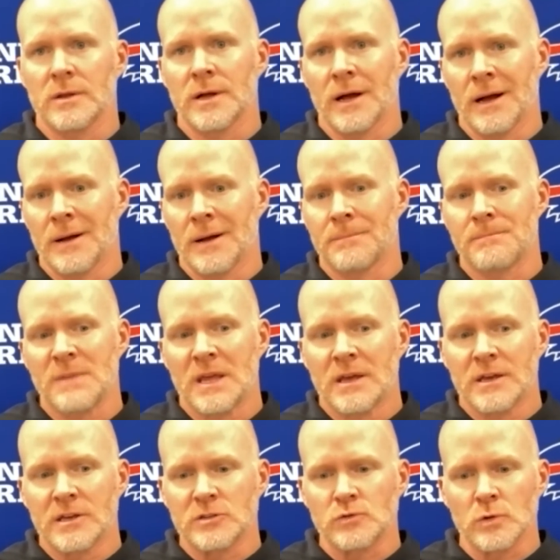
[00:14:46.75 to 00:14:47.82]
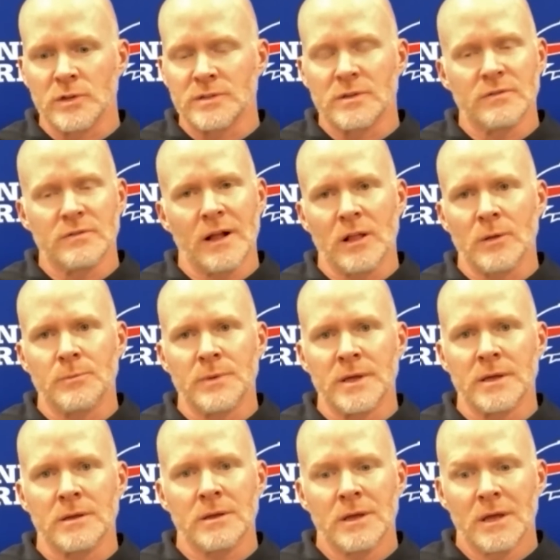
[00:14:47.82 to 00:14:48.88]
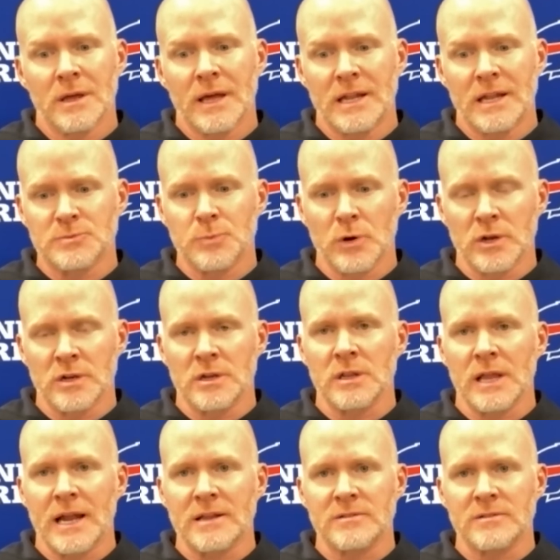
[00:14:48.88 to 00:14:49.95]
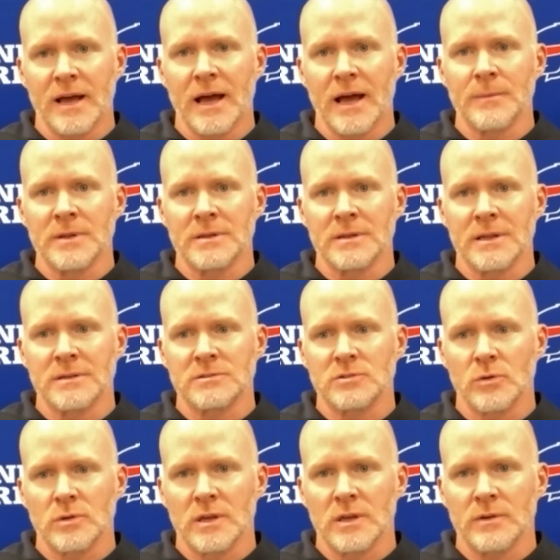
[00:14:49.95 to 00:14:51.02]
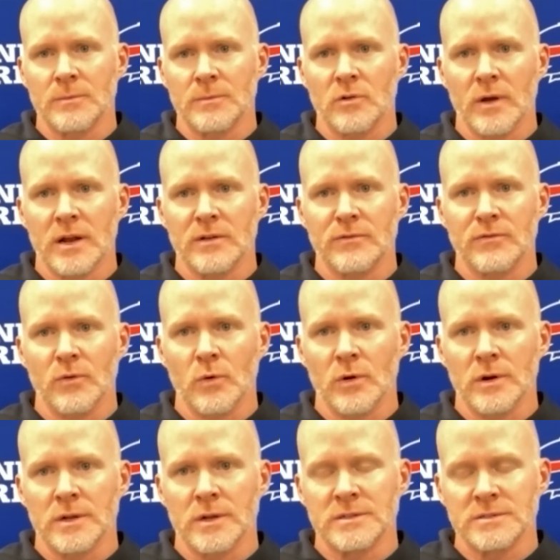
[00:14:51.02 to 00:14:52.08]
Um, he's really developing, and he's put in a lot of time, and, and so give him credit for it.